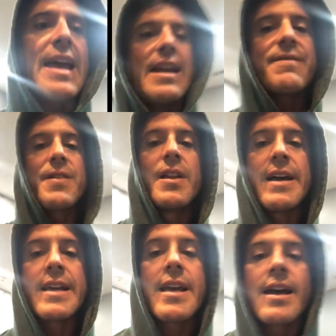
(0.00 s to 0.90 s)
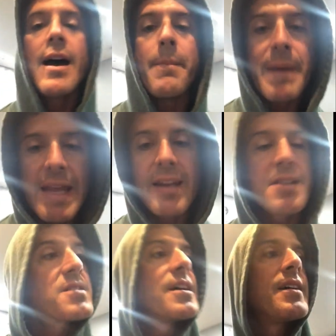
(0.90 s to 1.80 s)
And I feel like I
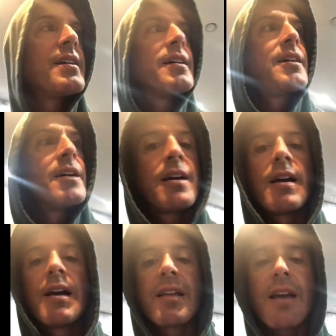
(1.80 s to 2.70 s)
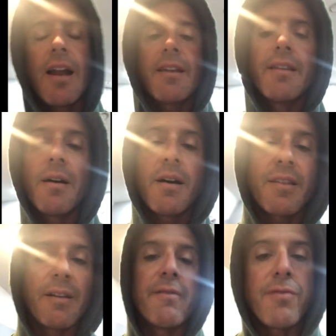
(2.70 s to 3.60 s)
managed kind of
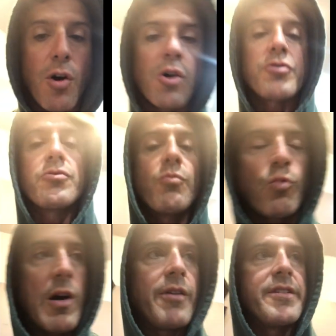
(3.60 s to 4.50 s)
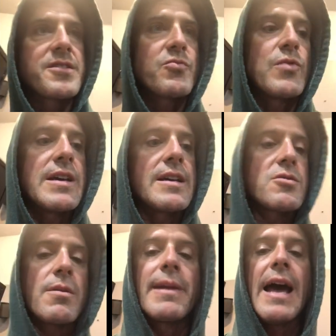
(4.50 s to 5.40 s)
the volume well this week,
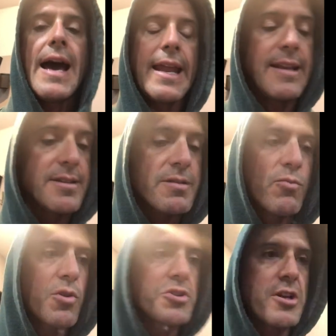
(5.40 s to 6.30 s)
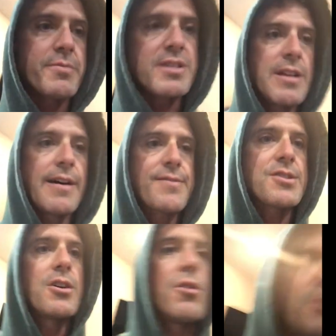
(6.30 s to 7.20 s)
so I'm gonna add in some more jump stuff.
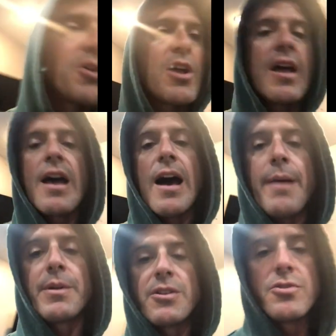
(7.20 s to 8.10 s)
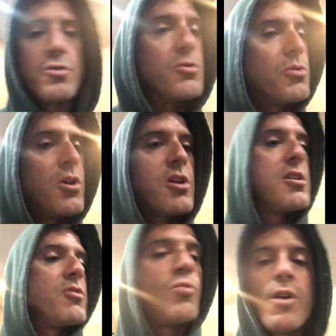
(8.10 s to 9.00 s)
So I'm gonna do
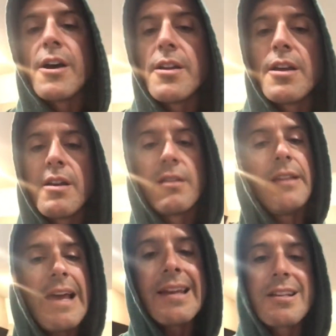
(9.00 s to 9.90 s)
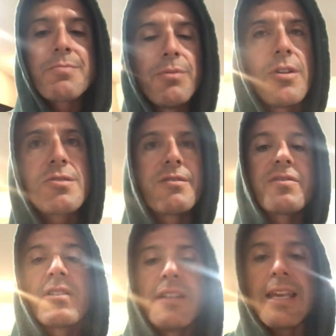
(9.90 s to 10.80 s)
one light
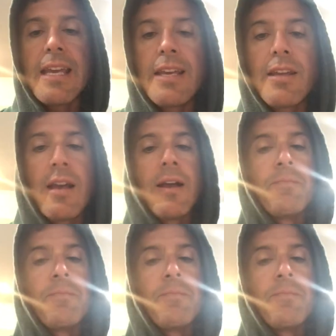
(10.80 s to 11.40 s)
explosive clean